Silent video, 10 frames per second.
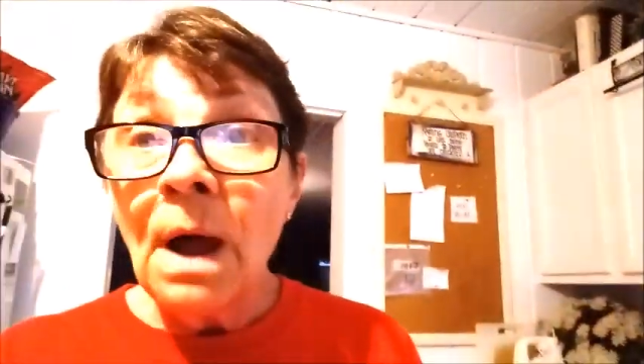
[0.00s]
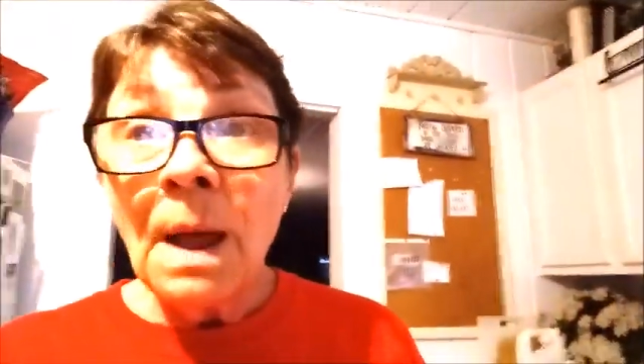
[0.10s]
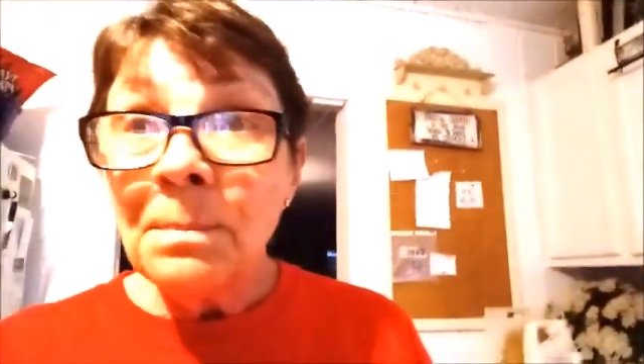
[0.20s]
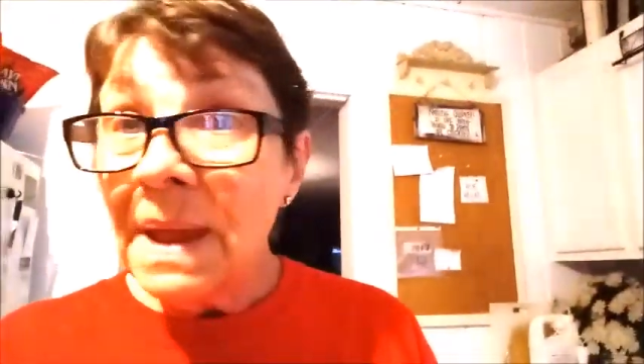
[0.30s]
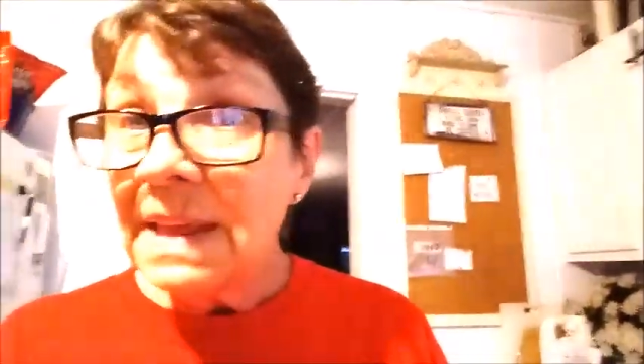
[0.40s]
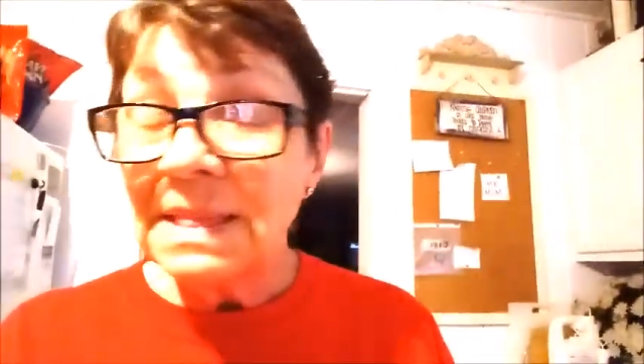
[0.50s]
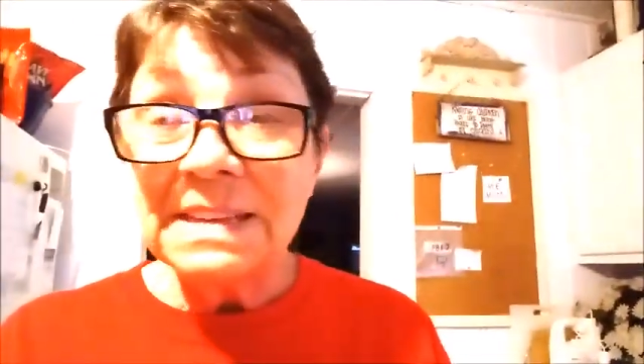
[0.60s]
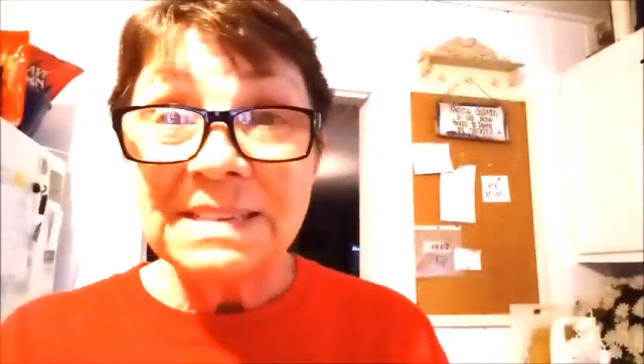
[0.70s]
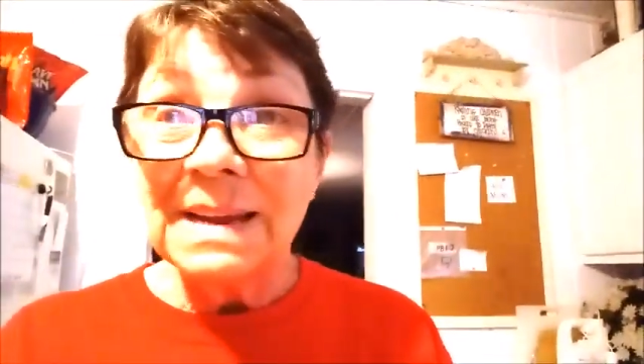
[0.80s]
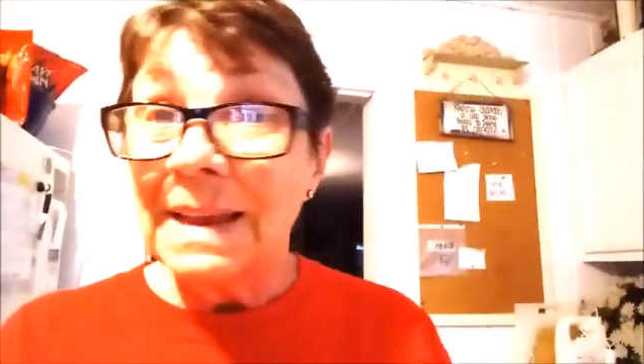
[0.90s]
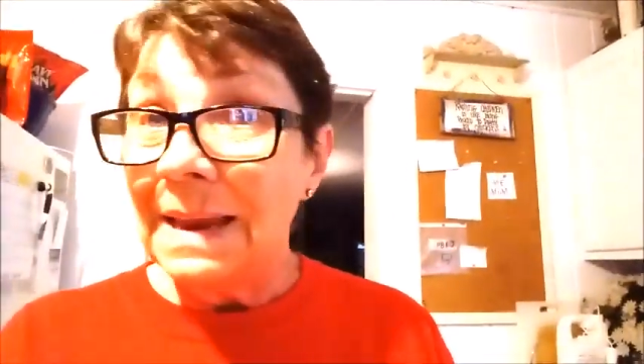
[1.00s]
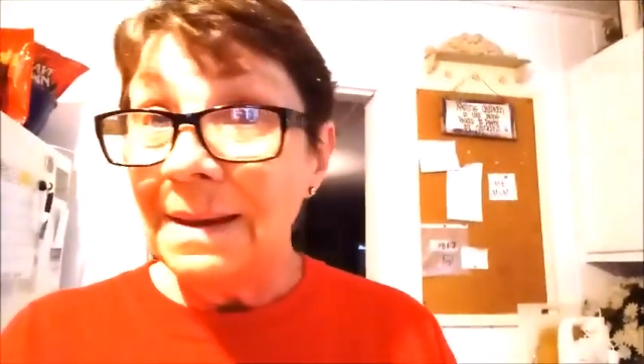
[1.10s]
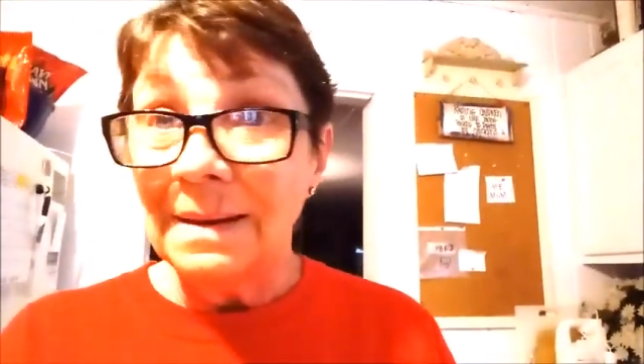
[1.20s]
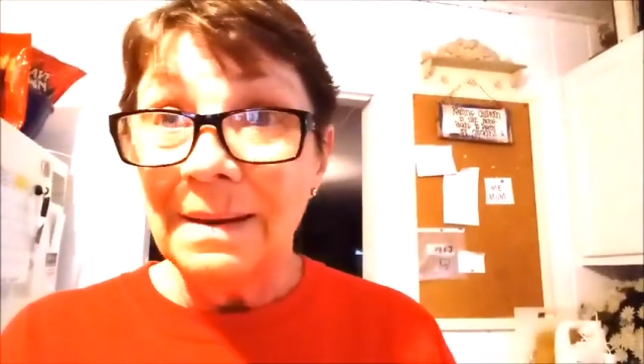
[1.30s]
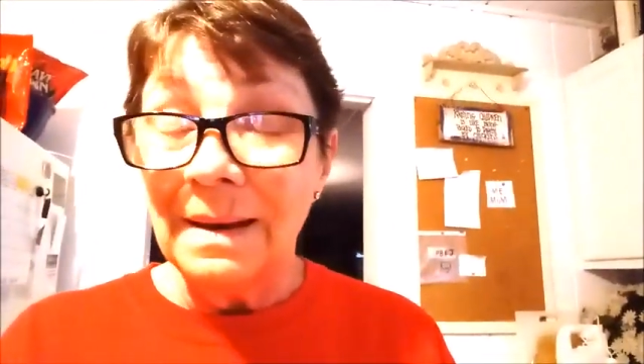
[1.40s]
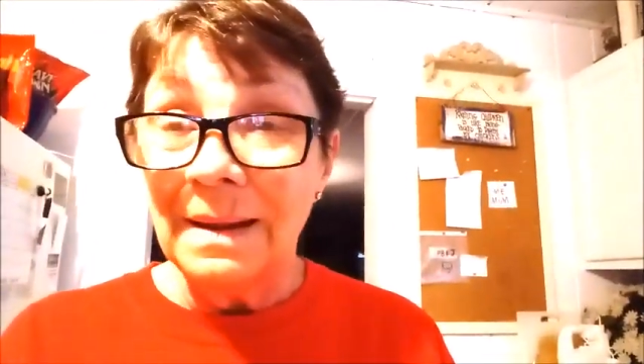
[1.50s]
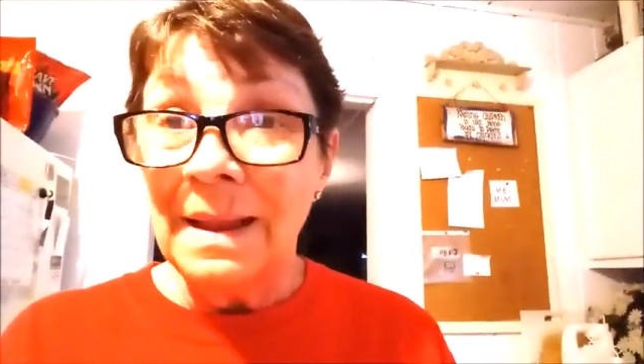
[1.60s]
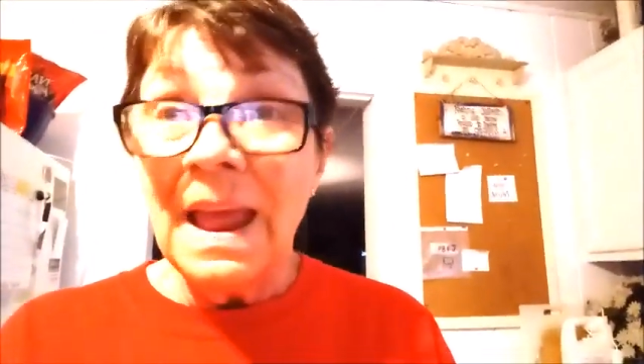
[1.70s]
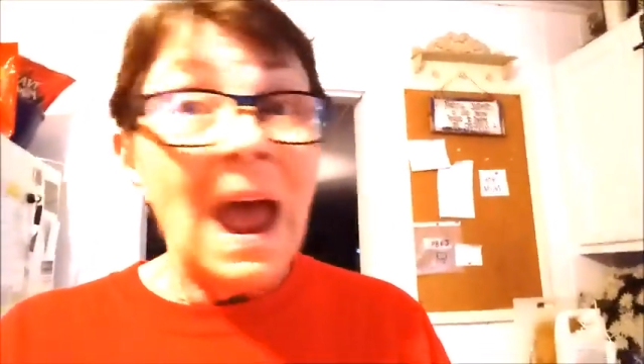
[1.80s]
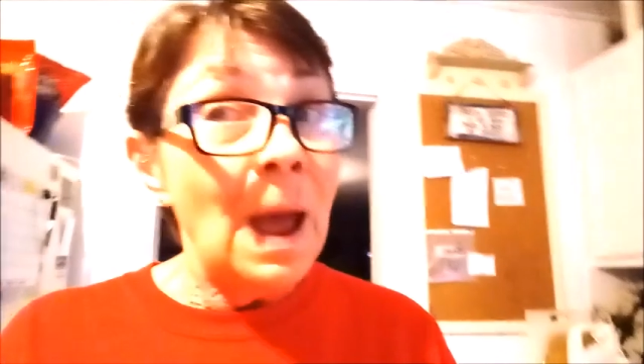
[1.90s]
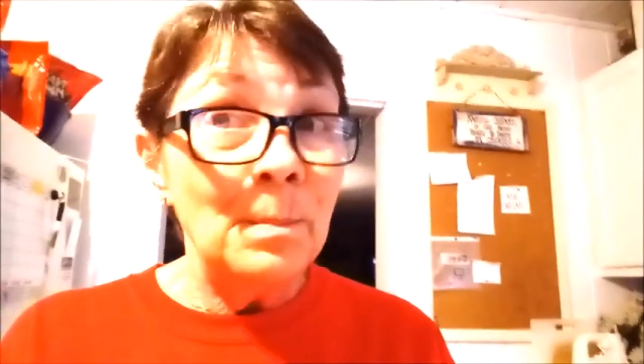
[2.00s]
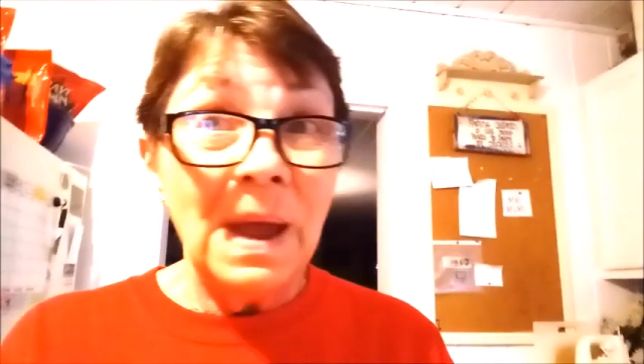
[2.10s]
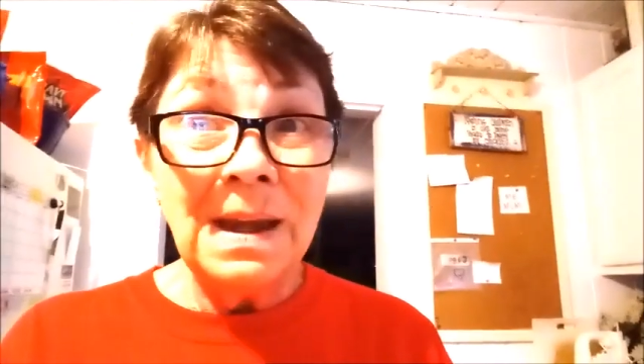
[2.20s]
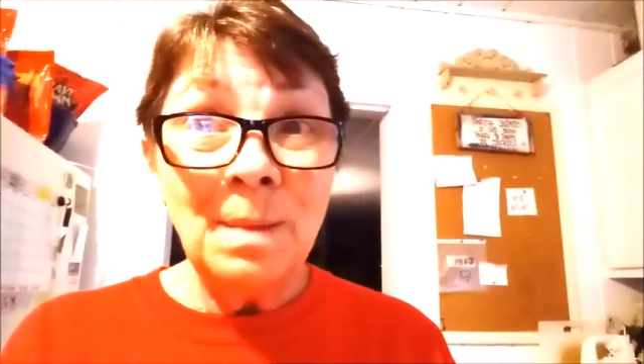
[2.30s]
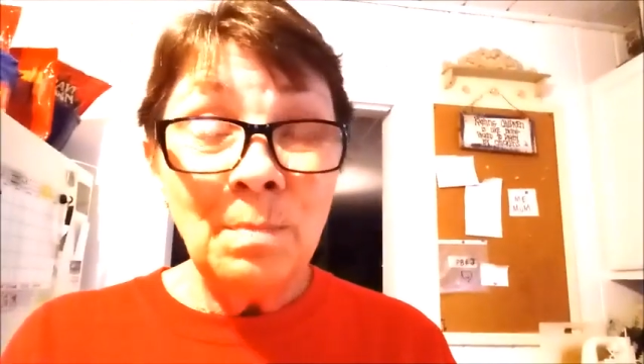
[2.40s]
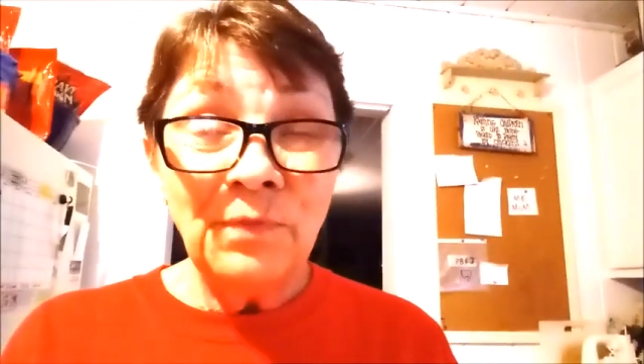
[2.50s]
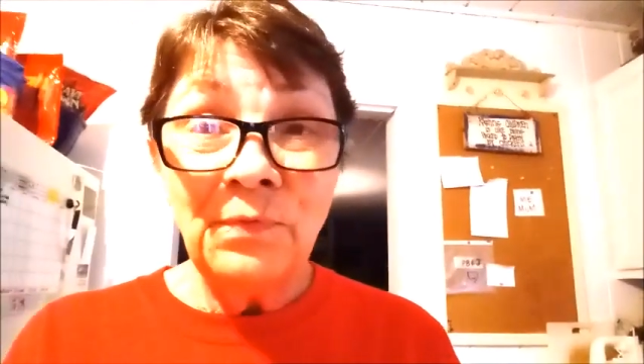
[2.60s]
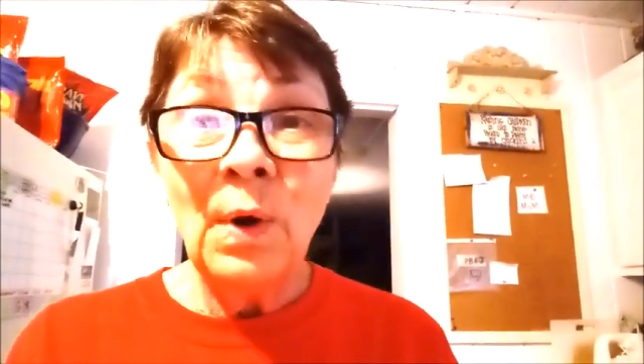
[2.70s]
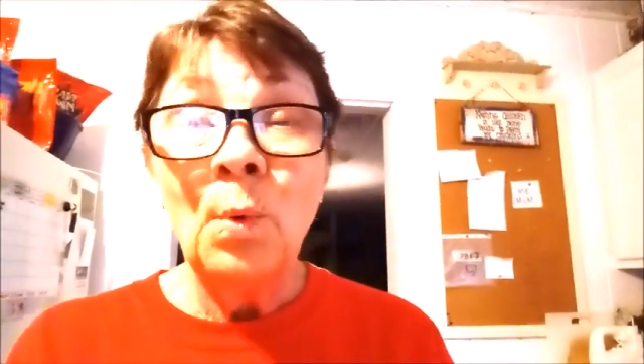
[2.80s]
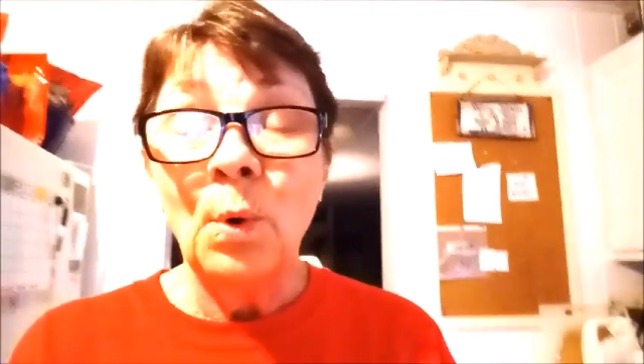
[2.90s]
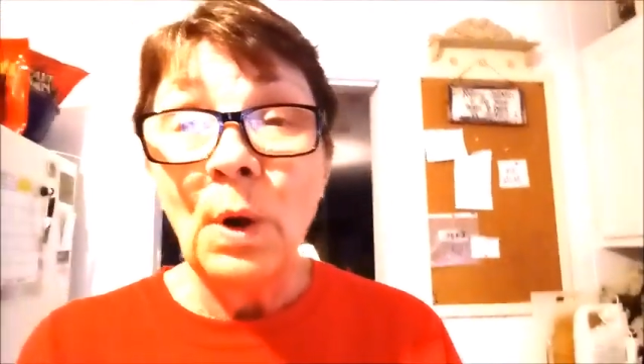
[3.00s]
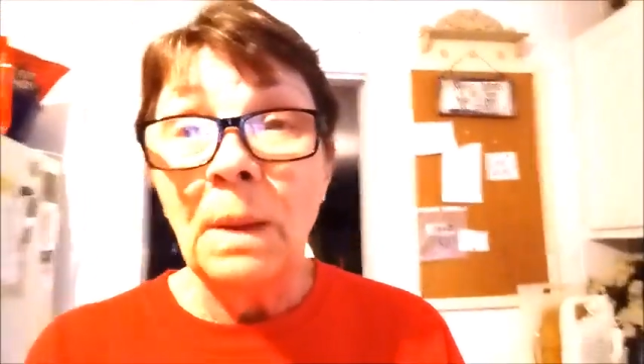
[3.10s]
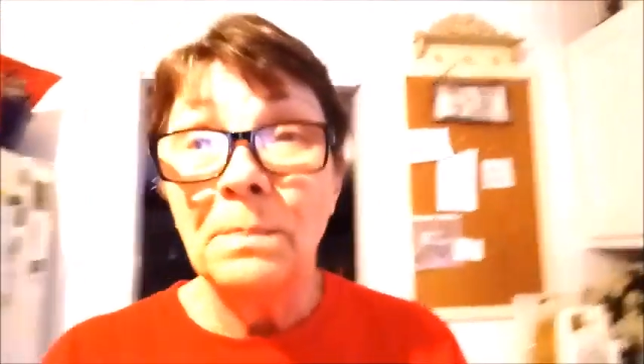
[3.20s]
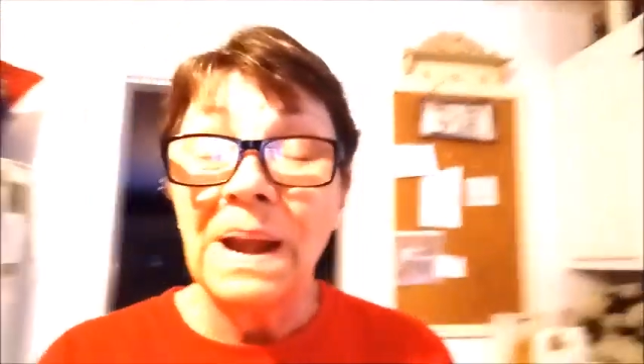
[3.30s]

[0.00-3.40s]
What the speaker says: not make this again. I made it before,